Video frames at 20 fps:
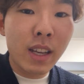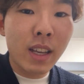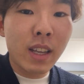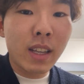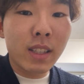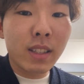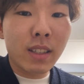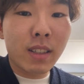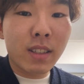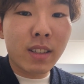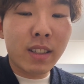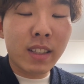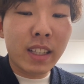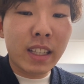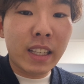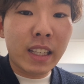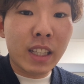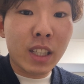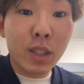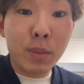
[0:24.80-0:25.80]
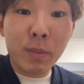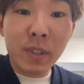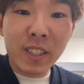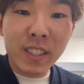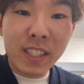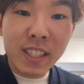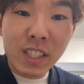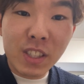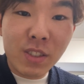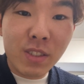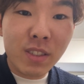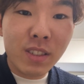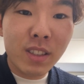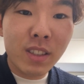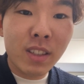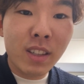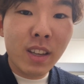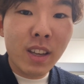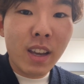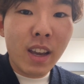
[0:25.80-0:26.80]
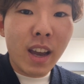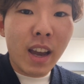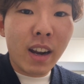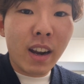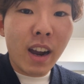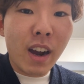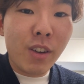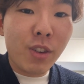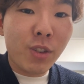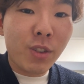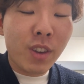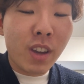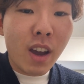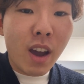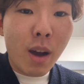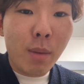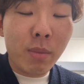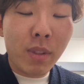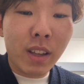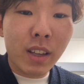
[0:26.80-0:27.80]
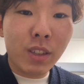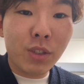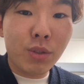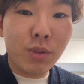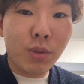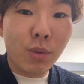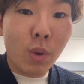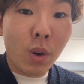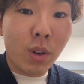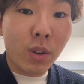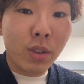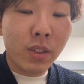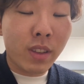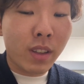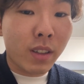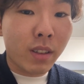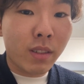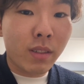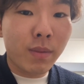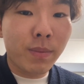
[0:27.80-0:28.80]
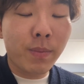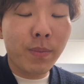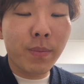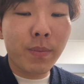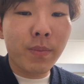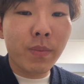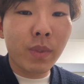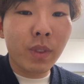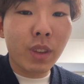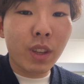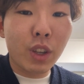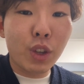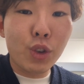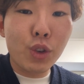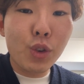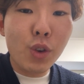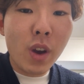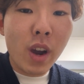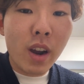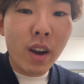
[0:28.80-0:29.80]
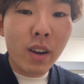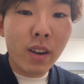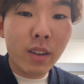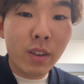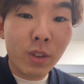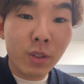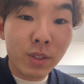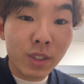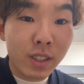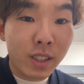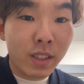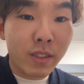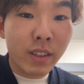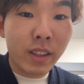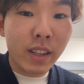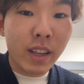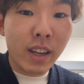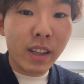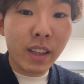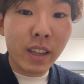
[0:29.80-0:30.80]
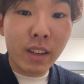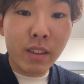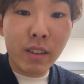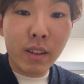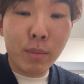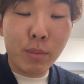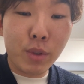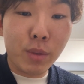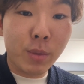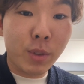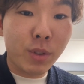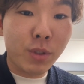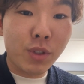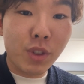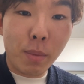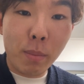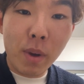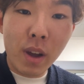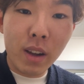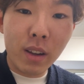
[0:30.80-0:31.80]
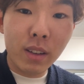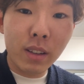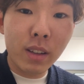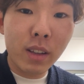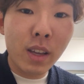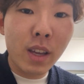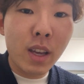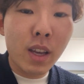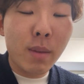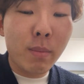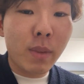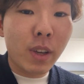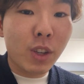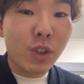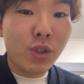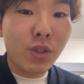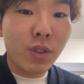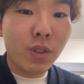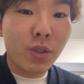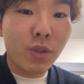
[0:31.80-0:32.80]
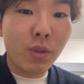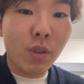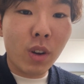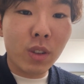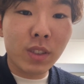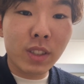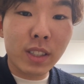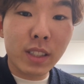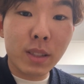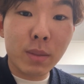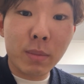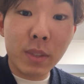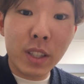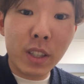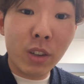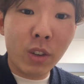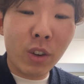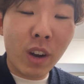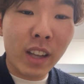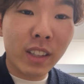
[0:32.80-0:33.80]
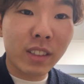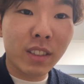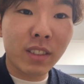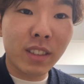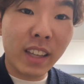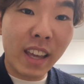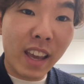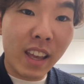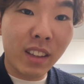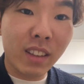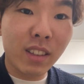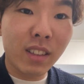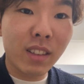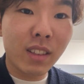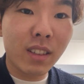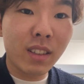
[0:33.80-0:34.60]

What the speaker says: salary expectations, and how you can apply to work there. If you are considering a career move to Japan, make sure to watch this video until the end.